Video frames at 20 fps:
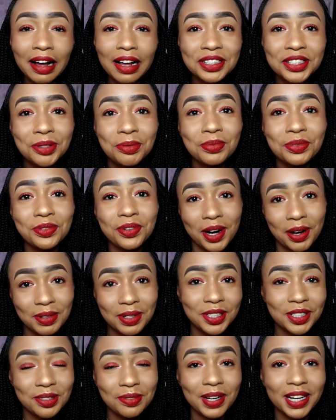
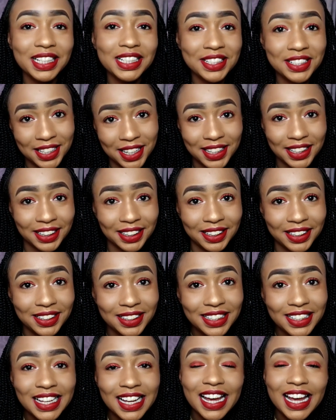subscribing to my
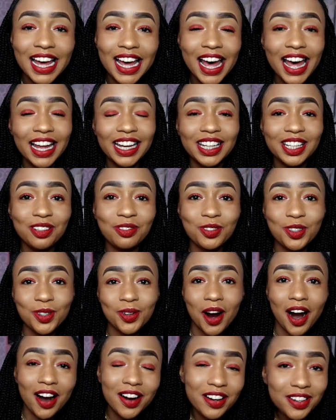channel, and if you
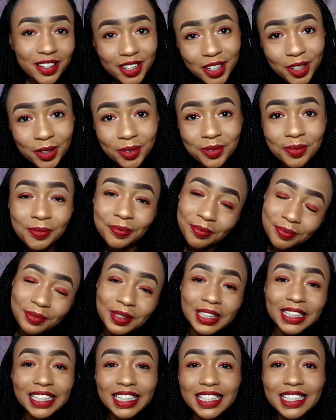are new,
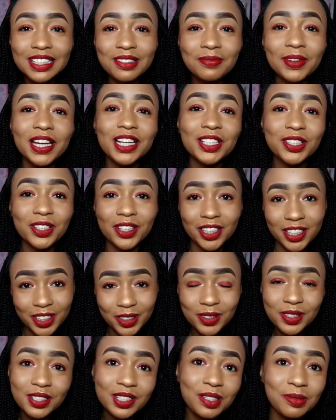please make sure
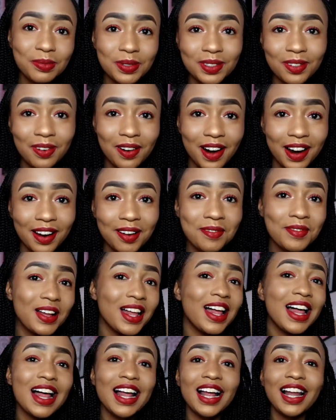you subscribe,
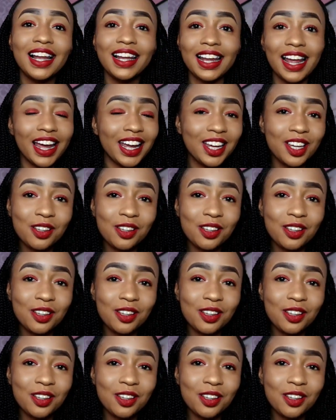like